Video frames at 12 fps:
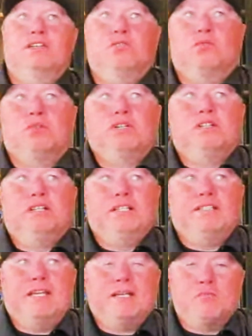really
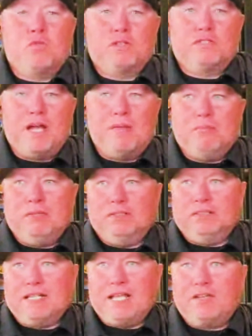take more time
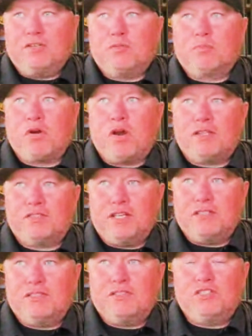building out your
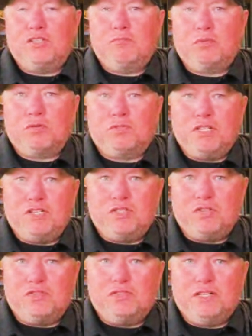processes and
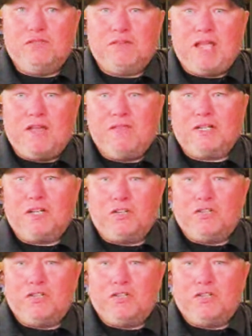procedures and having a